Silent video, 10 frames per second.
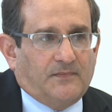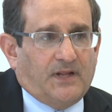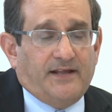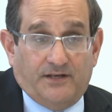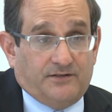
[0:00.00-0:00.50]

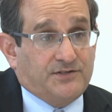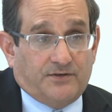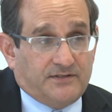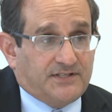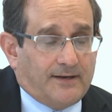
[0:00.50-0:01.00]
I think in
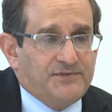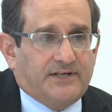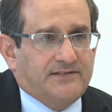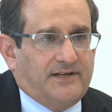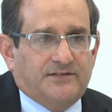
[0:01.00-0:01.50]
certain
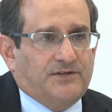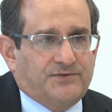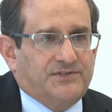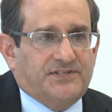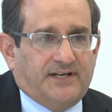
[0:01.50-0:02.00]
subjects like
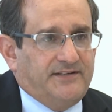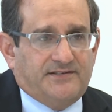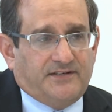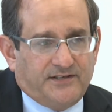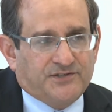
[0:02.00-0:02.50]
social
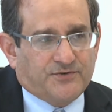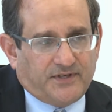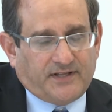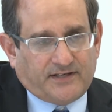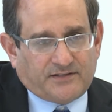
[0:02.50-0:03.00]
studies and
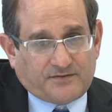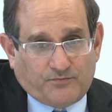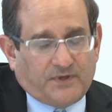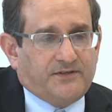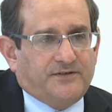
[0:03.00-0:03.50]
history, that's
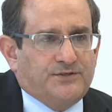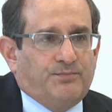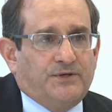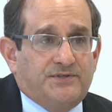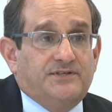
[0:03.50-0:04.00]
what they're
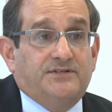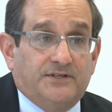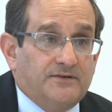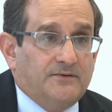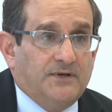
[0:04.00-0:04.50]
supposed to
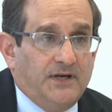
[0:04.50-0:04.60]
do.